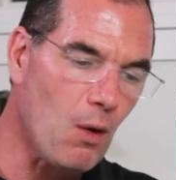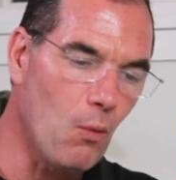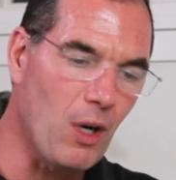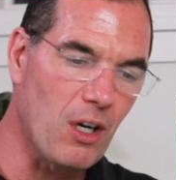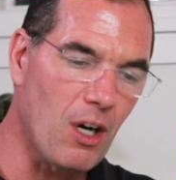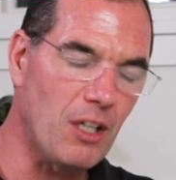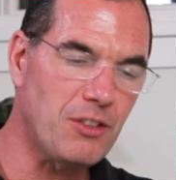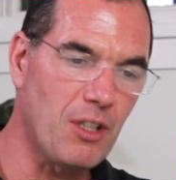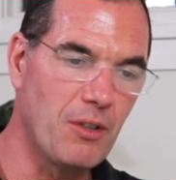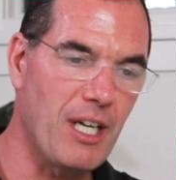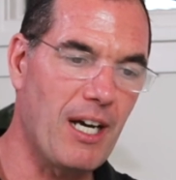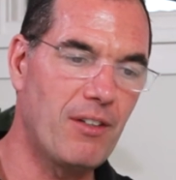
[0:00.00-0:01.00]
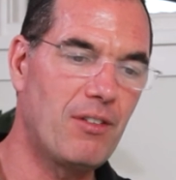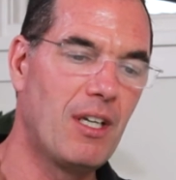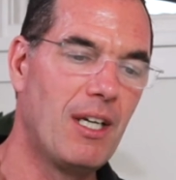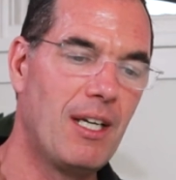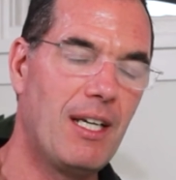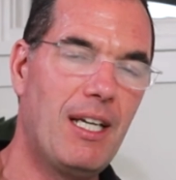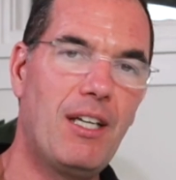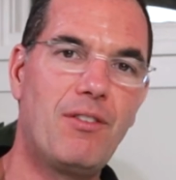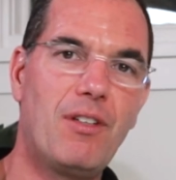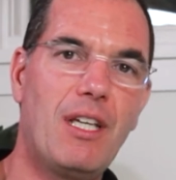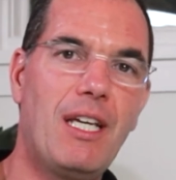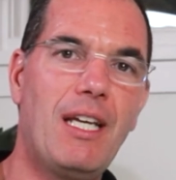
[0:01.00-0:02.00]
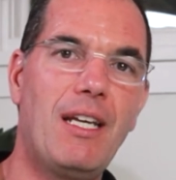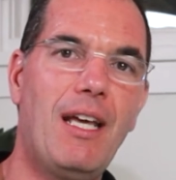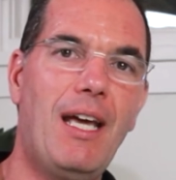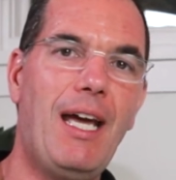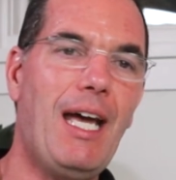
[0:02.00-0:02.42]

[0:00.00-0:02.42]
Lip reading: what it also does is it